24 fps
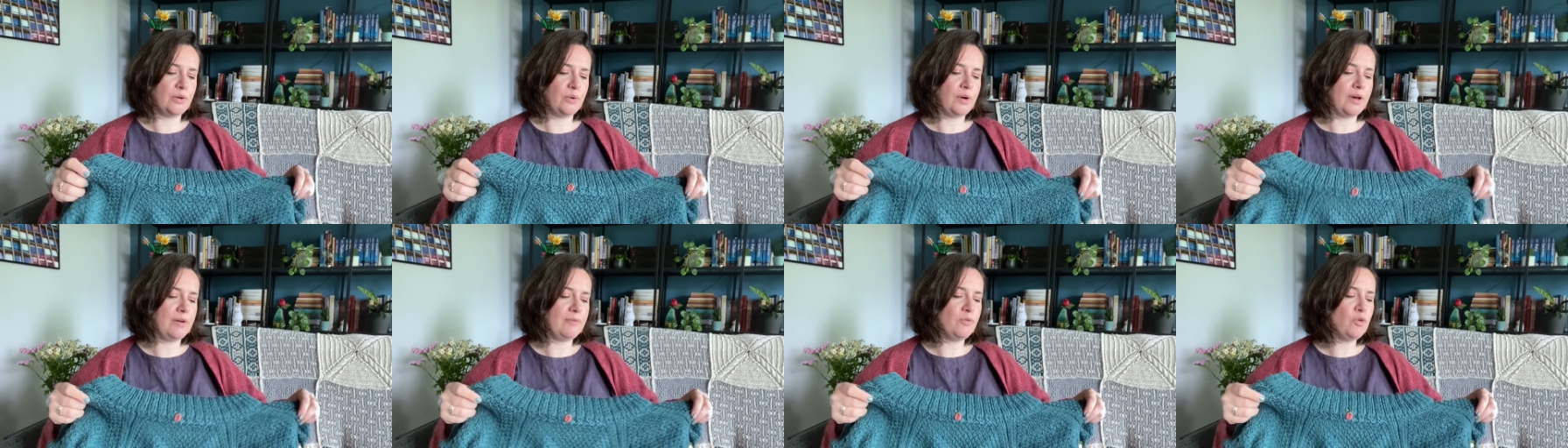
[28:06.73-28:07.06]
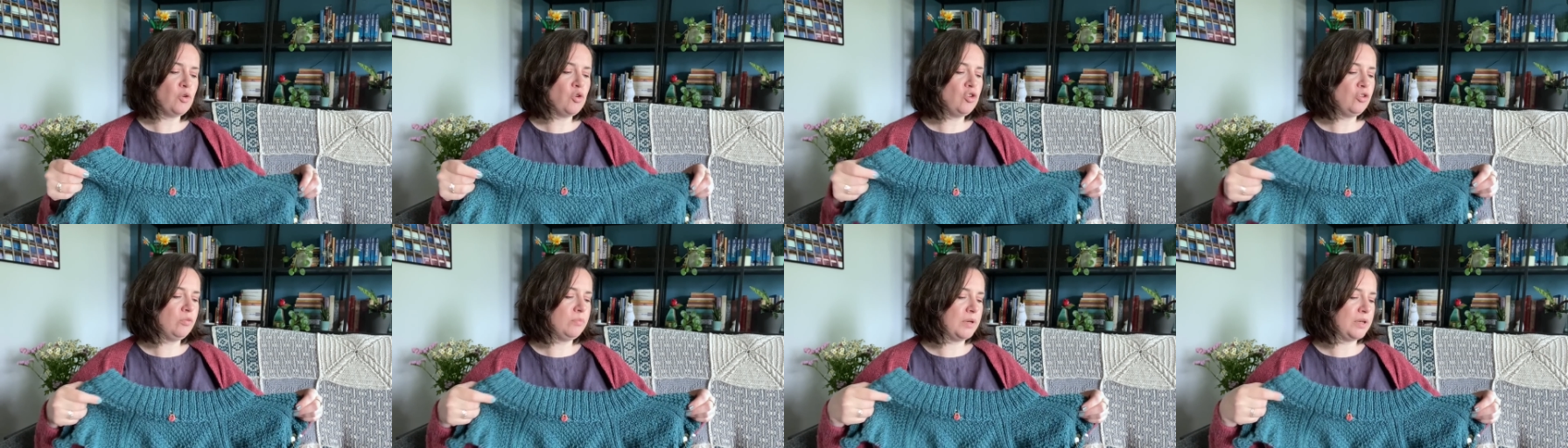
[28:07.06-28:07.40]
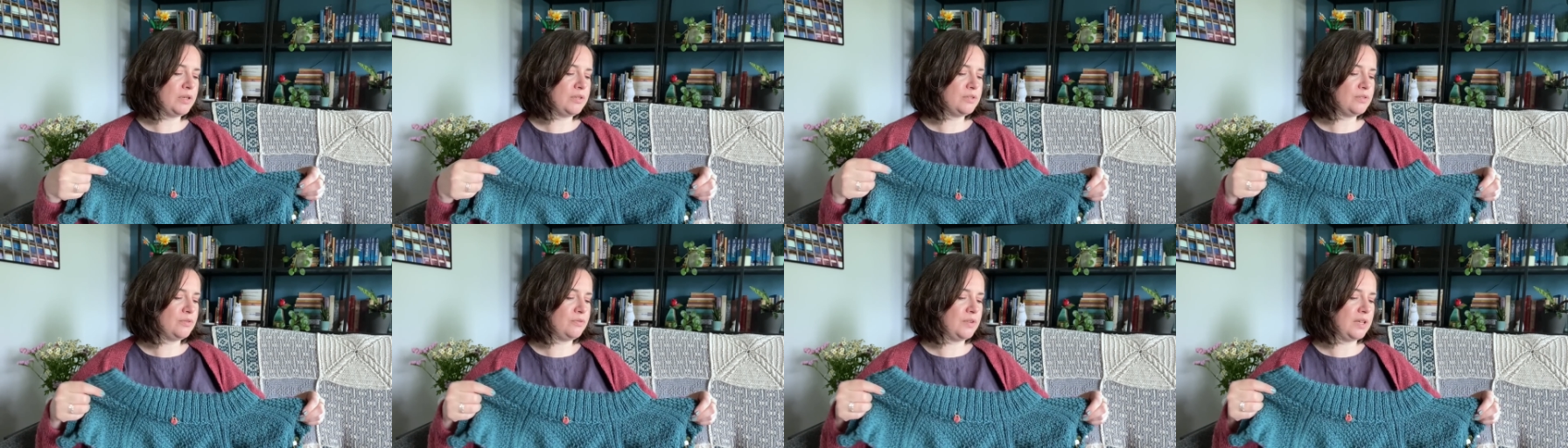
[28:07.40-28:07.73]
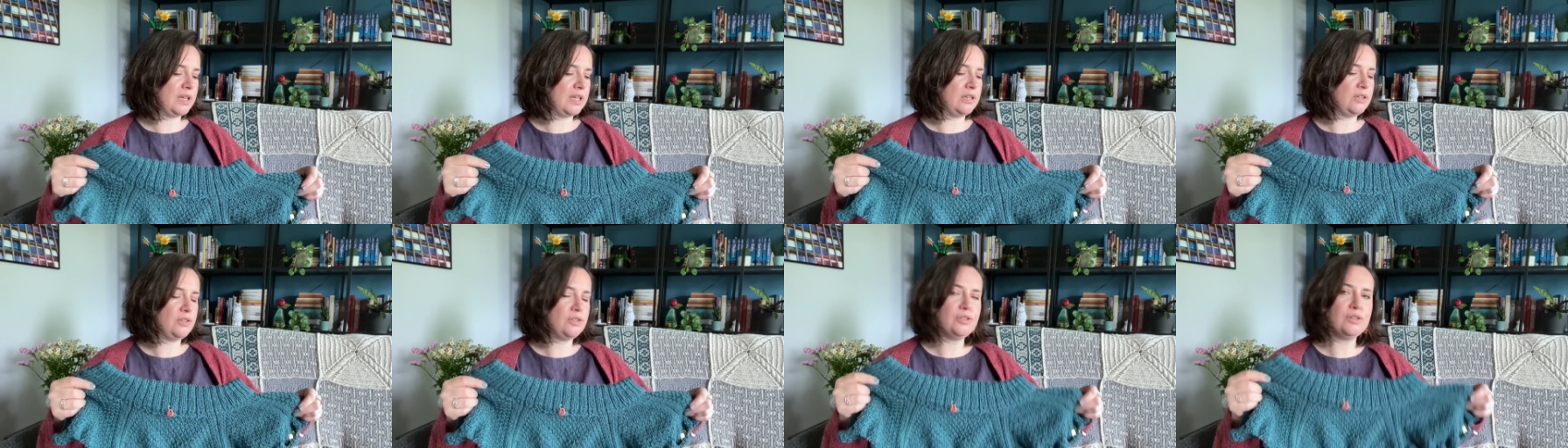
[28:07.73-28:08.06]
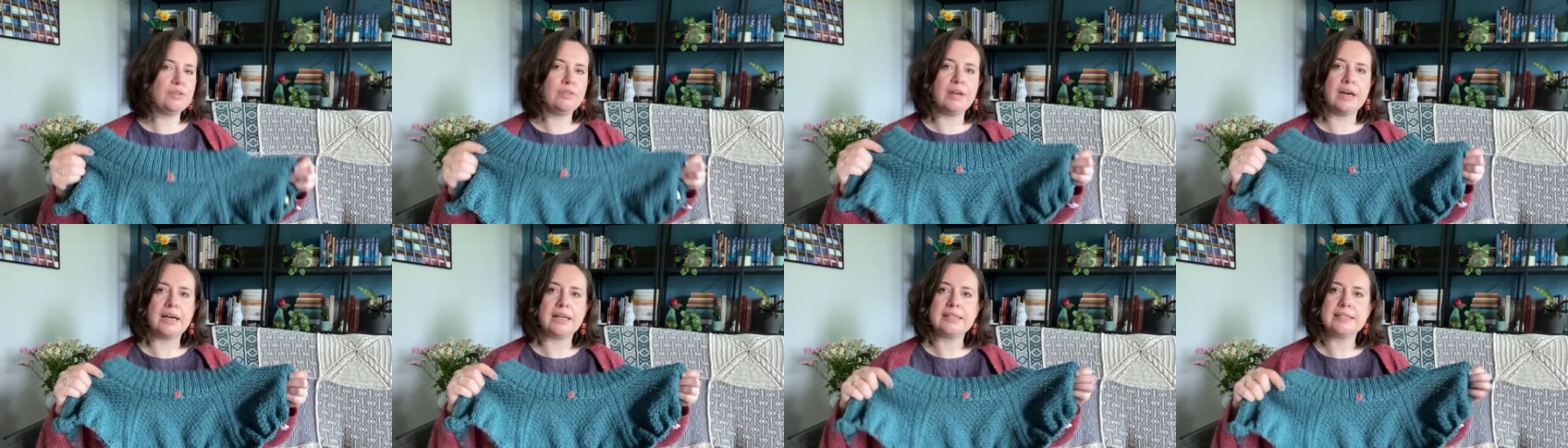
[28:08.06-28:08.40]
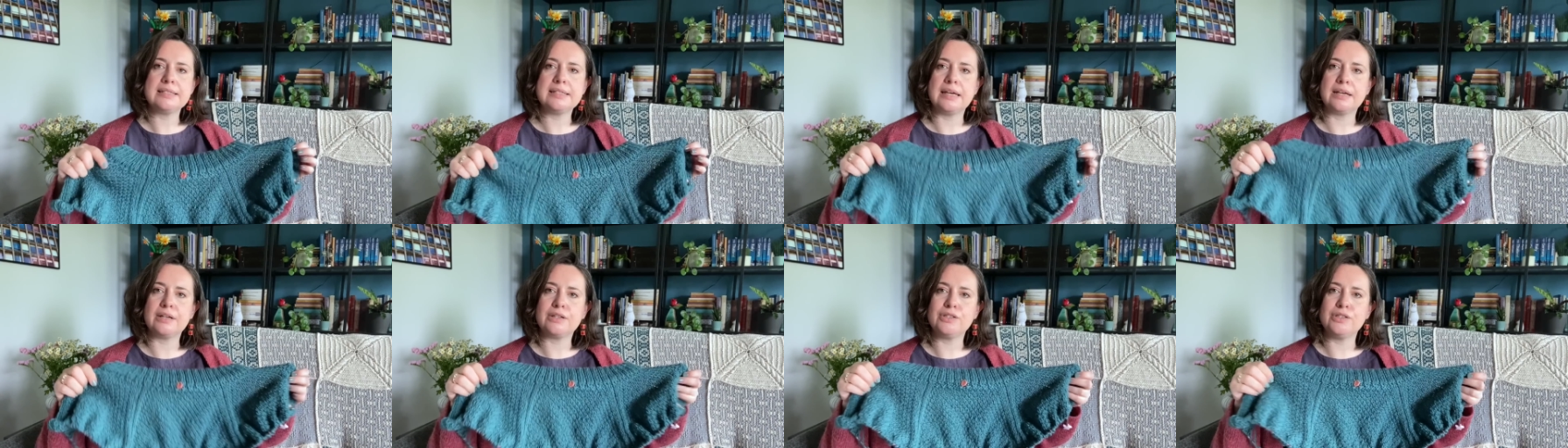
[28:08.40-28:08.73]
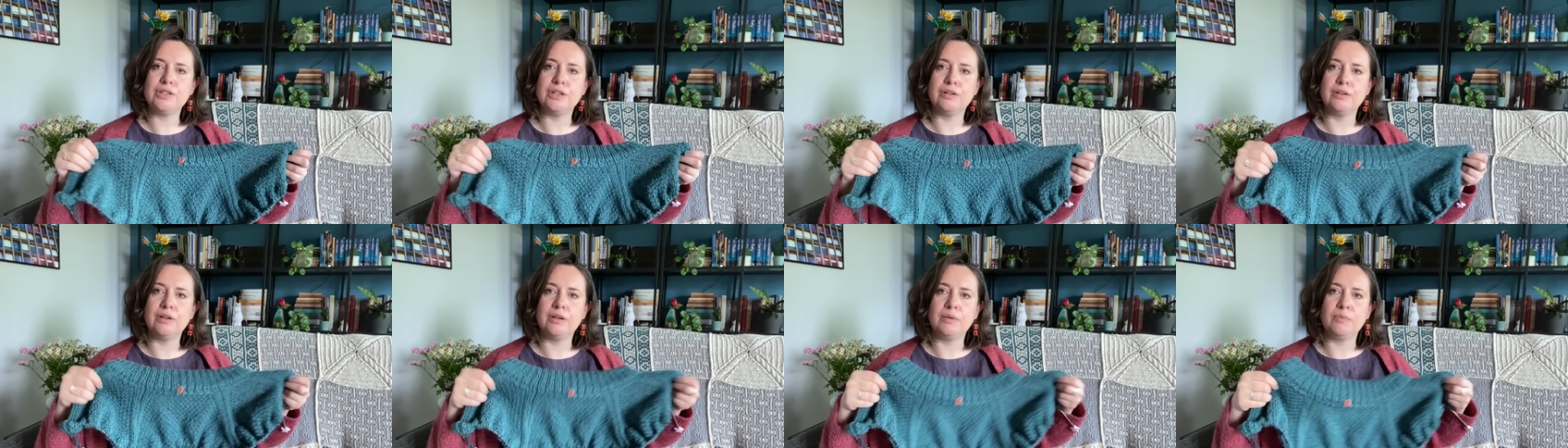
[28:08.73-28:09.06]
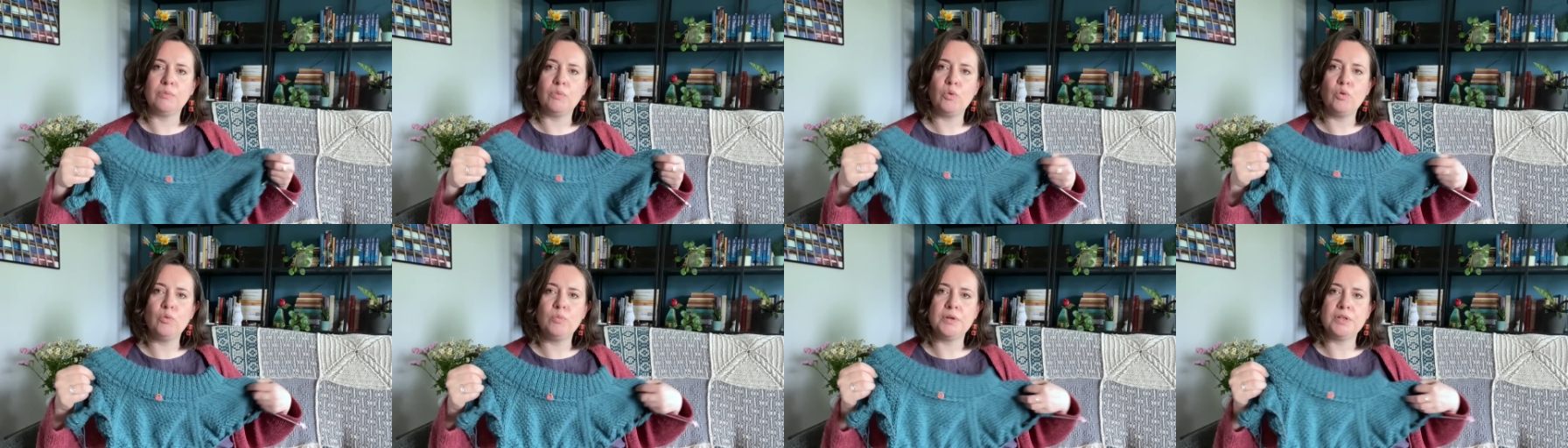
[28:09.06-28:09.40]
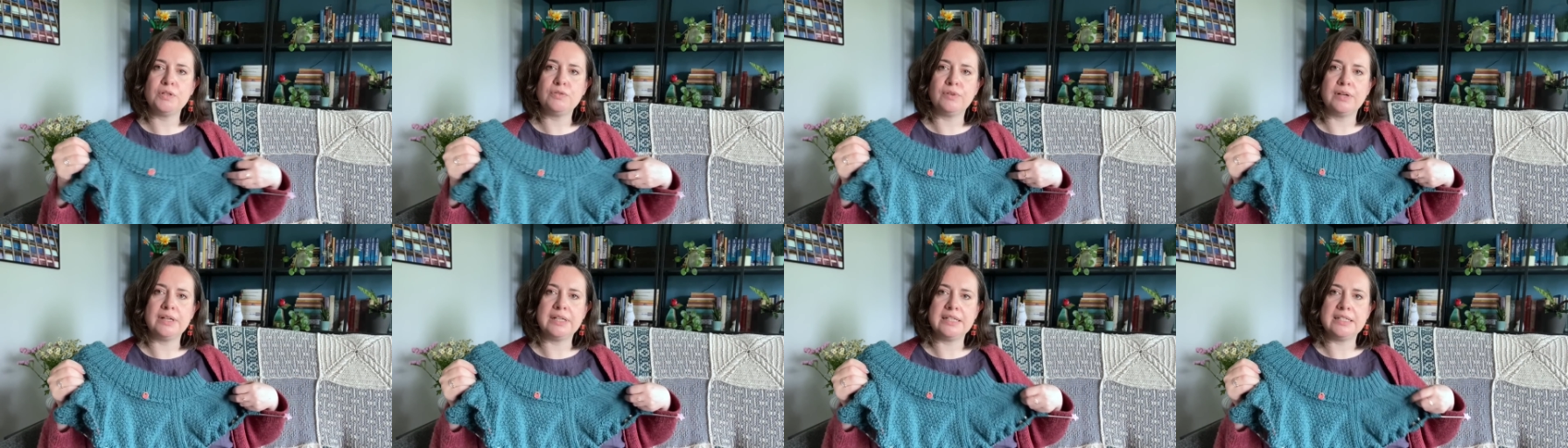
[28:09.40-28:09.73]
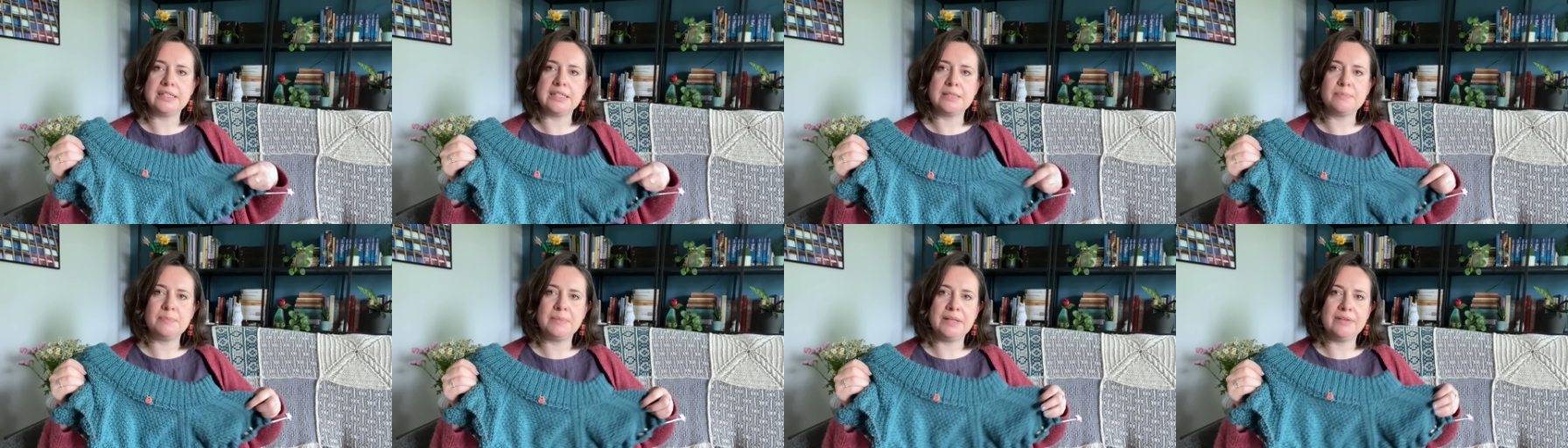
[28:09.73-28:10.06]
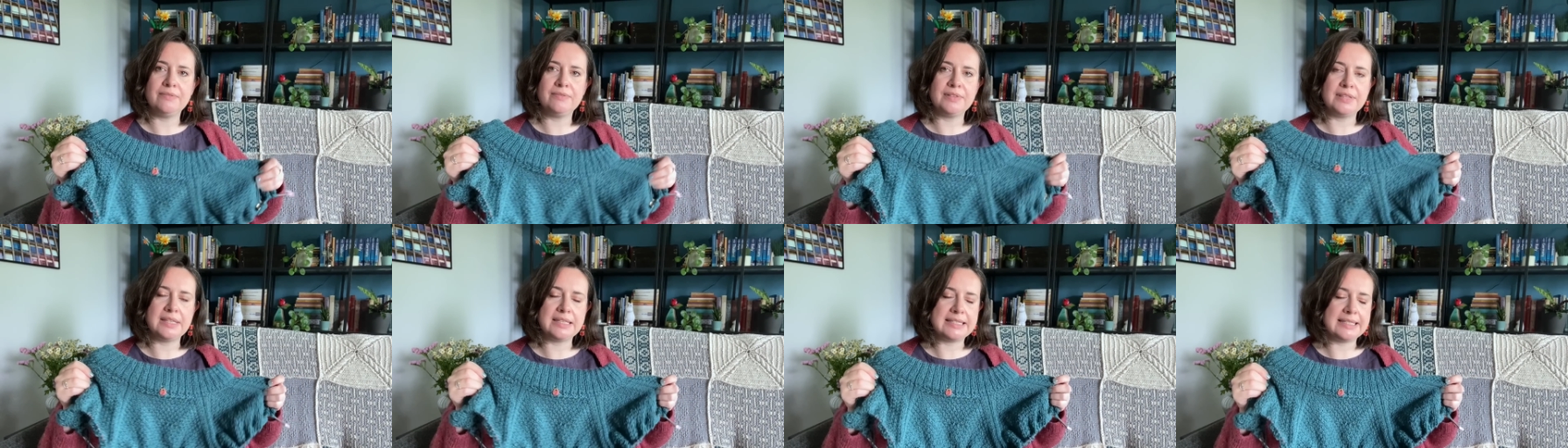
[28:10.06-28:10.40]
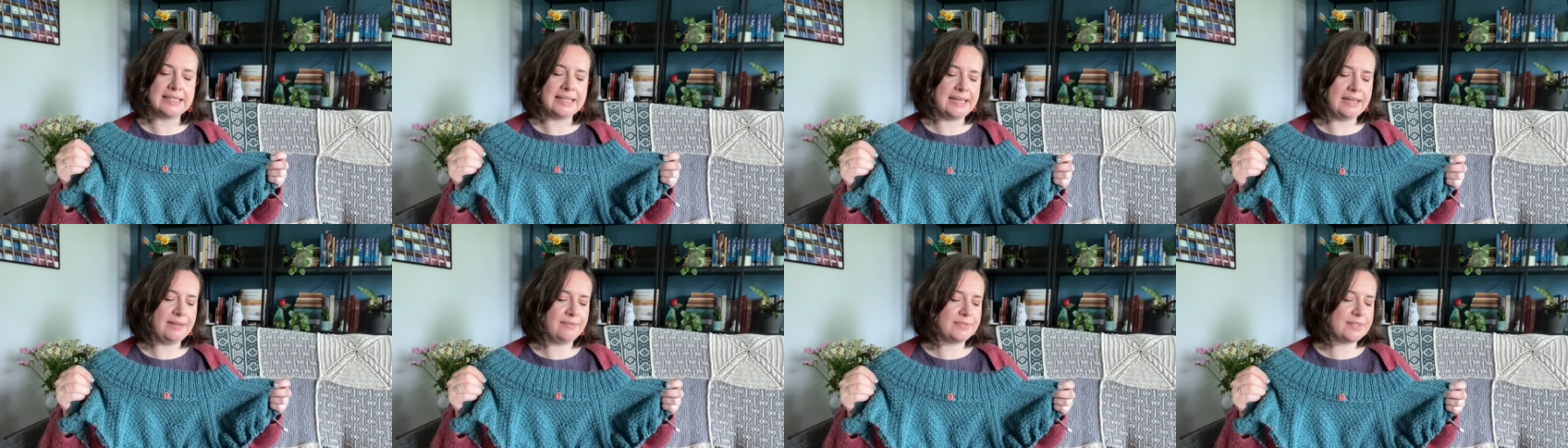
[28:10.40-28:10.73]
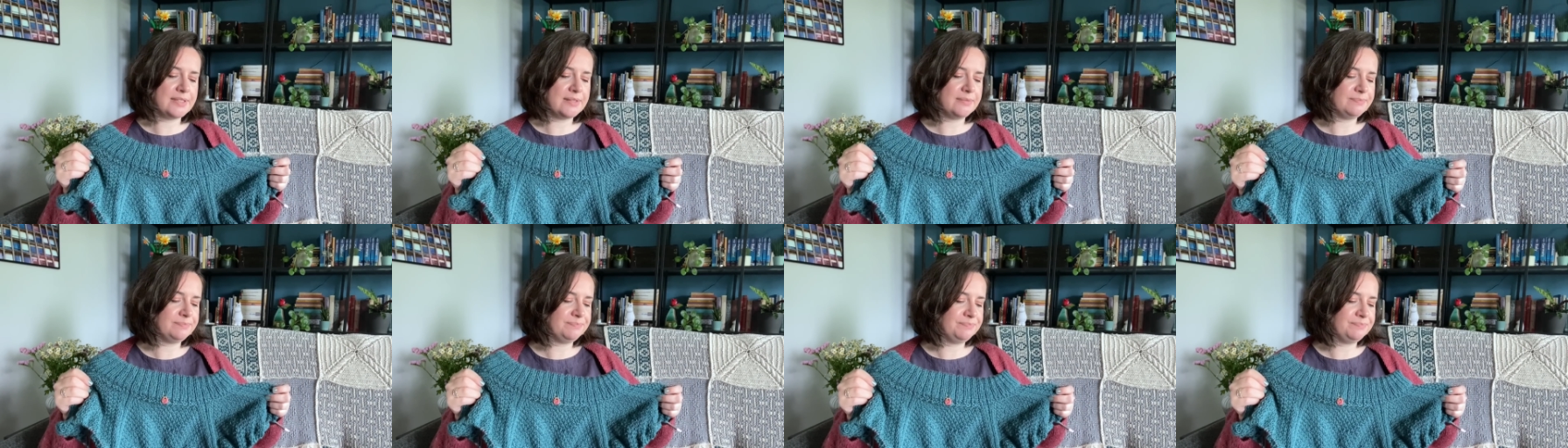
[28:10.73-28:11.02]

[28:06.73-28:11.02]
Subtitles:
I've almost finished that section and I'm almost ready to split for the sleeves.